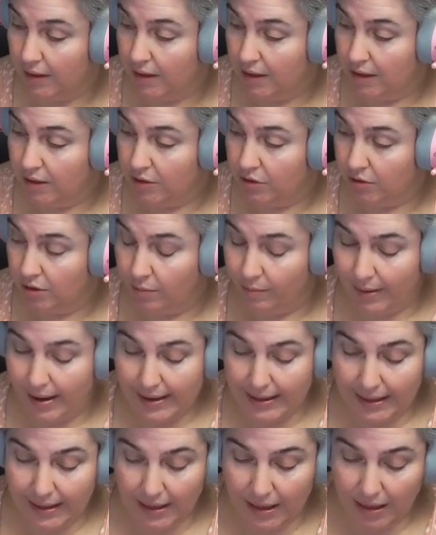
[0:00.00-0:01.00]
So
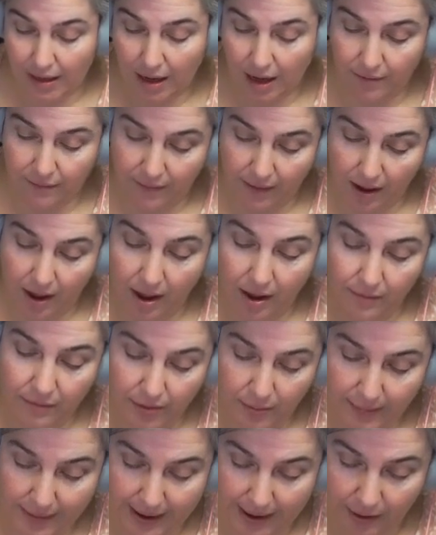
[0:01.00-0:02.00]
making enough of
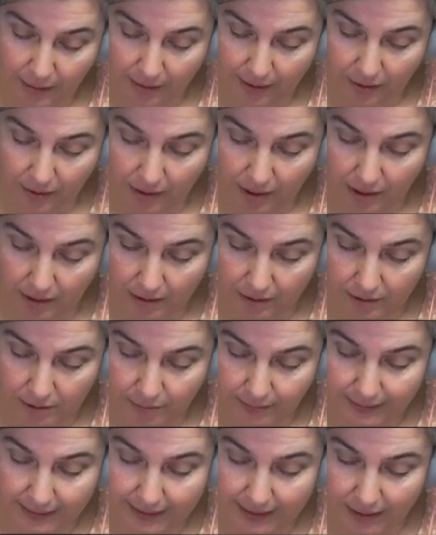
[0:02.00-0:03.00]
the background color to
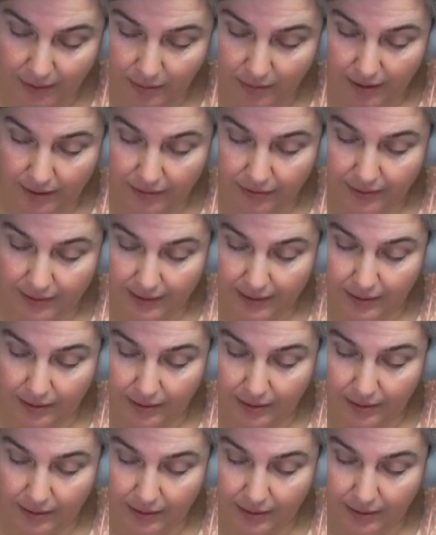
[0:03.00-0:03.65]
begin with